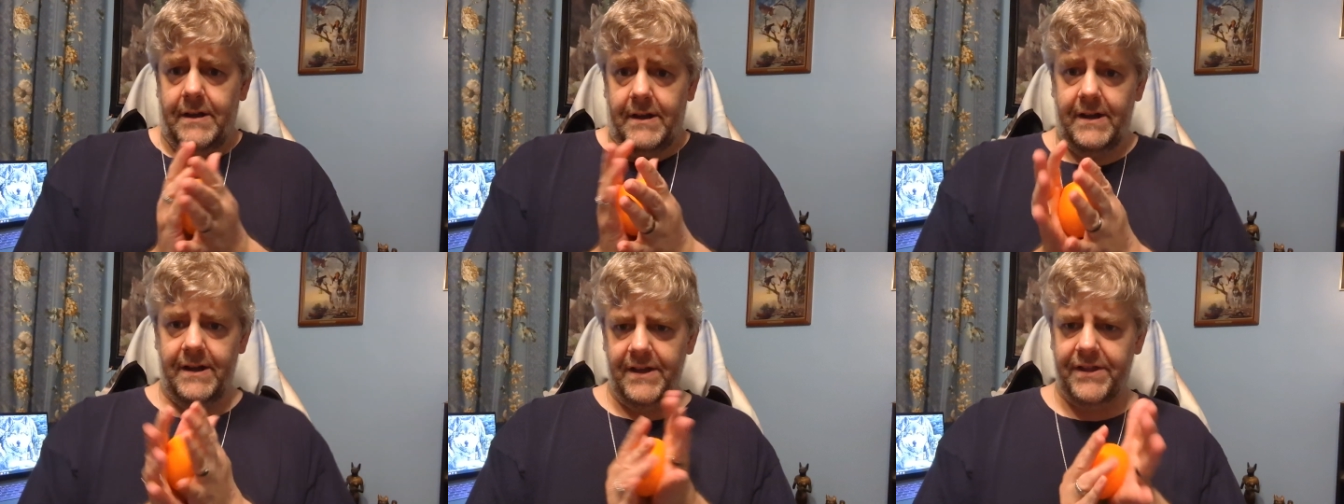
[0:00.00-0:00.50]

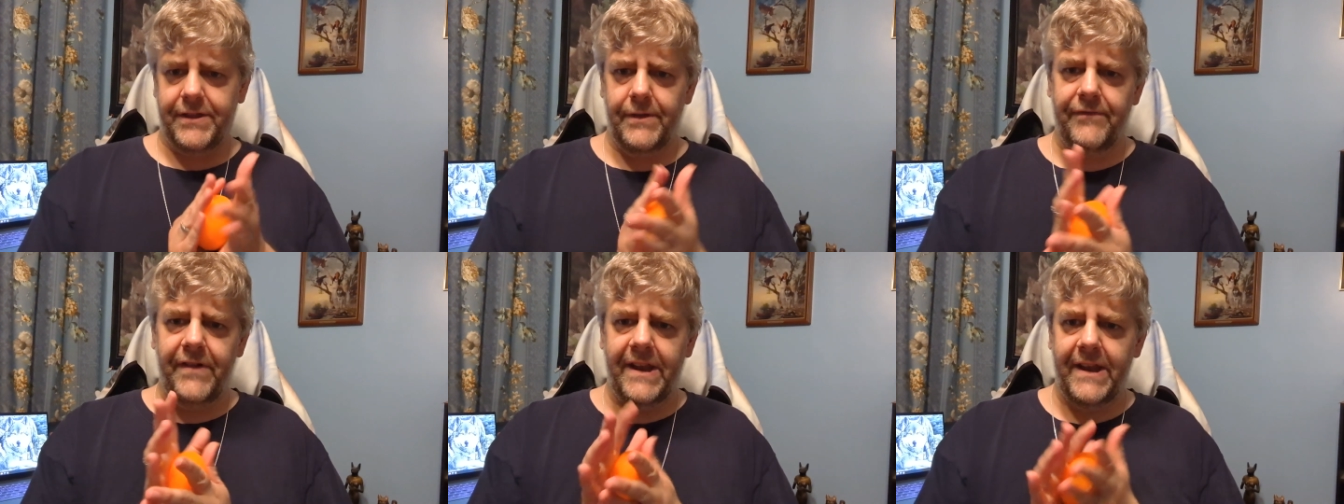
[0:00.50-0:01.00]
Uh,
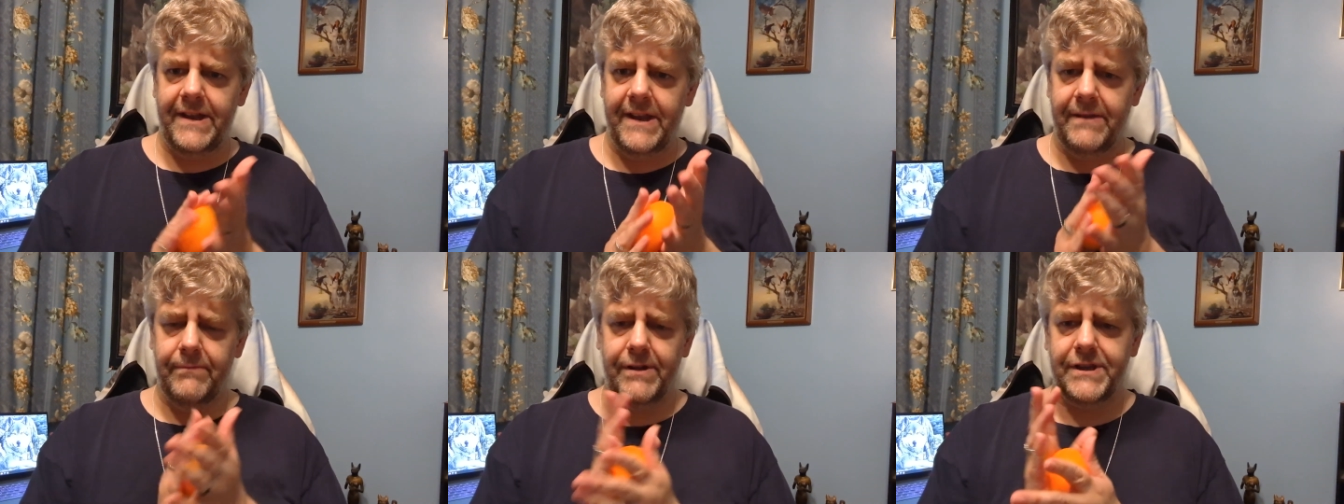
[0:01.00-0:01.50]

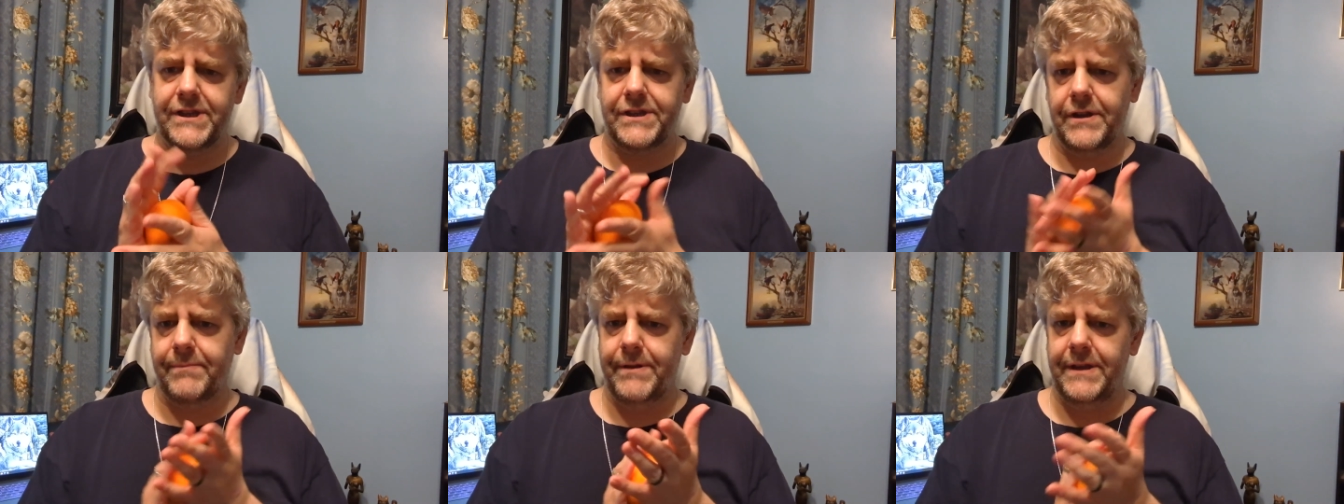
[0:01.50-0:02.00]
self-edited, which
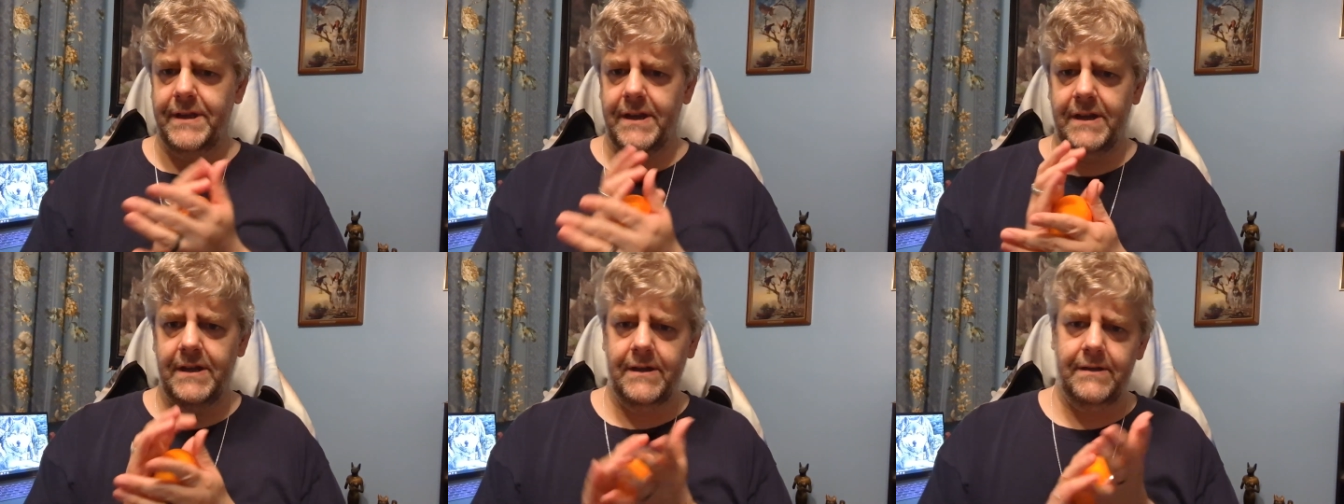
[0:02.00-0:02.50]
took me
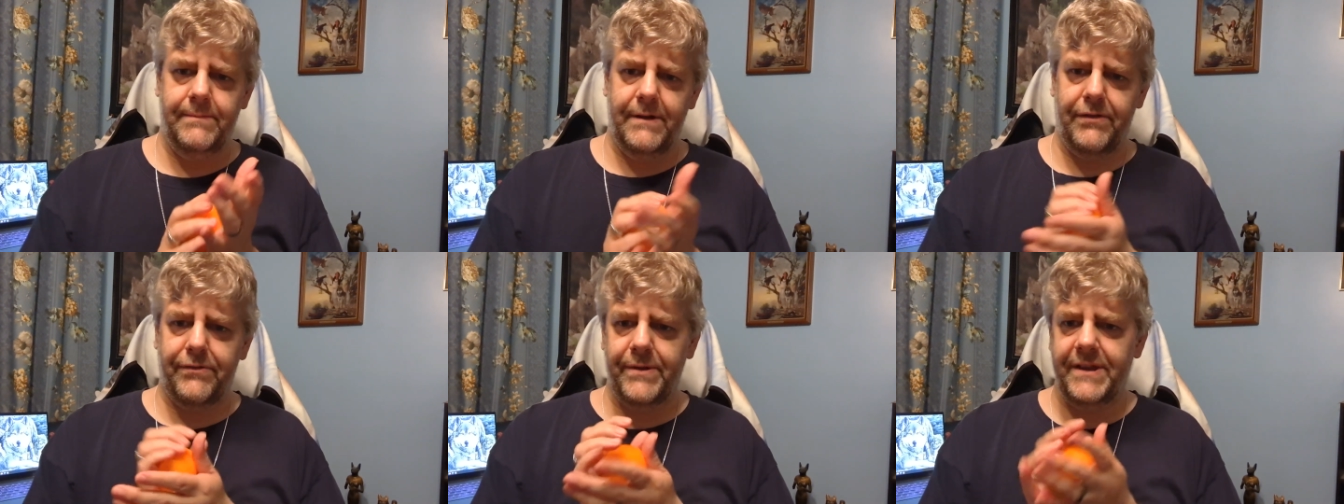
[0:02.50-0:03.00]

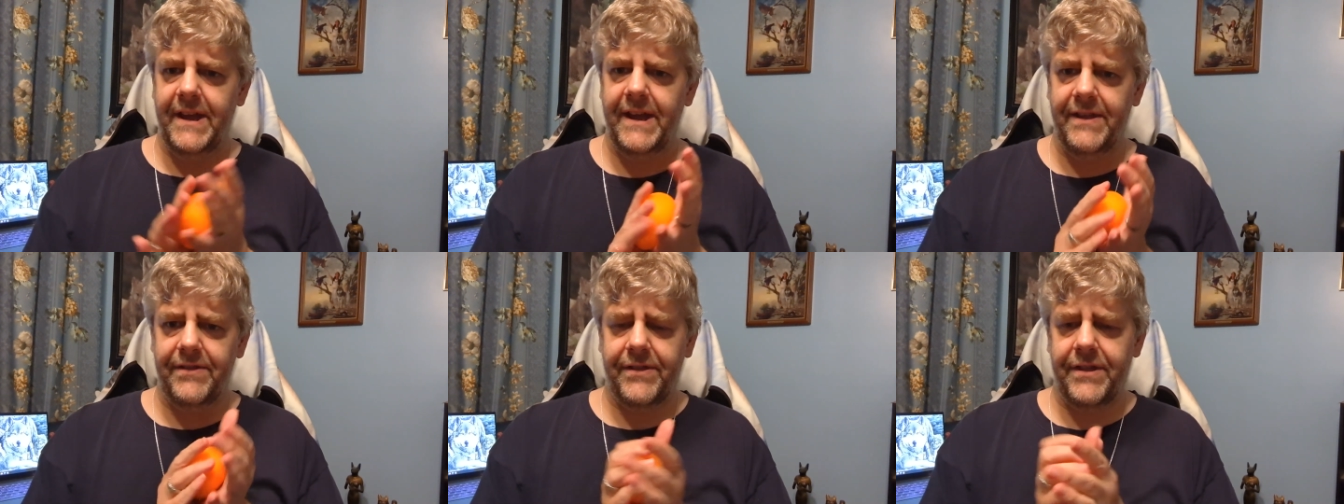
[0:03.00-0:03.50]
about three
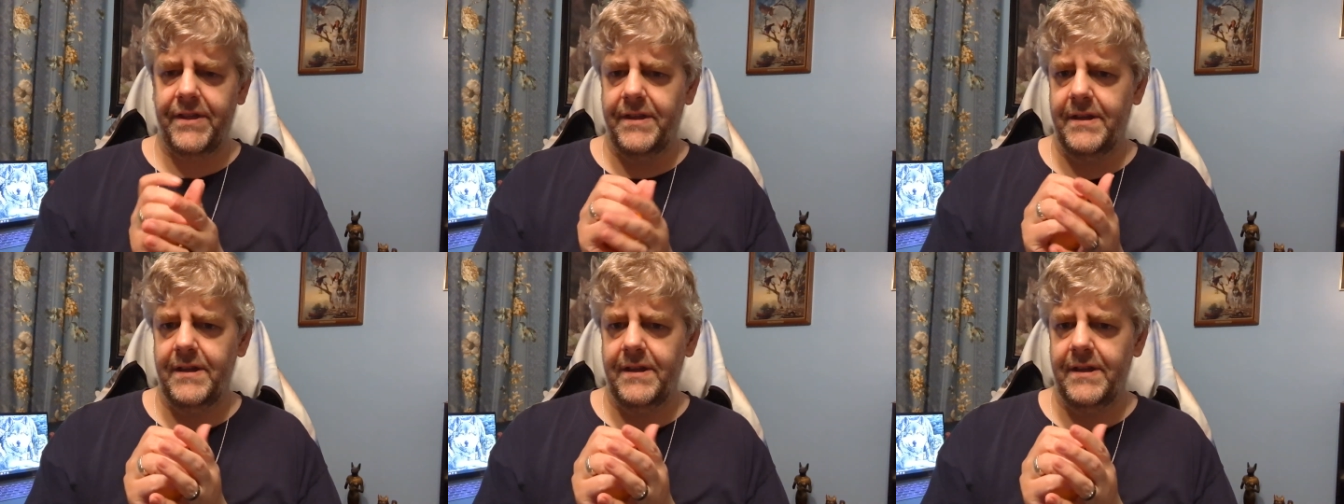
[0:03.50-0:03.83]
days,